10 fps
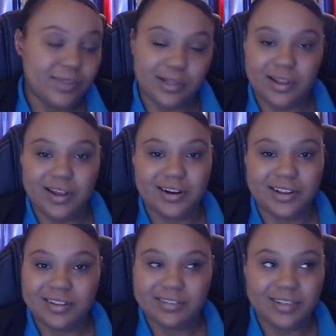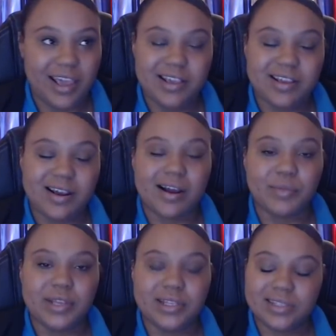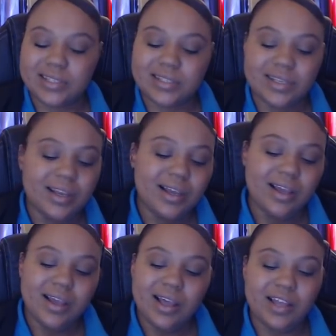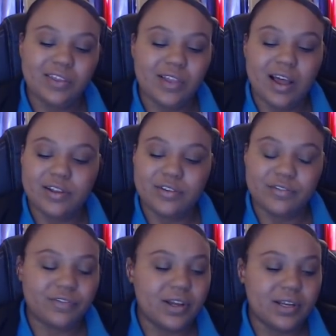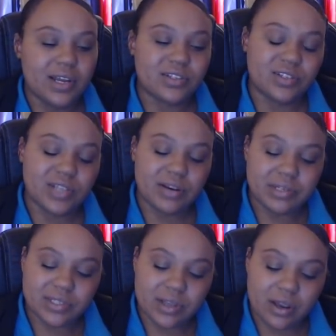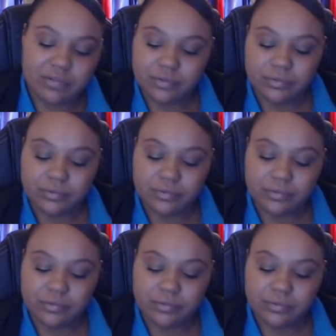a lot of hate comments, a lot of unnecessary stuff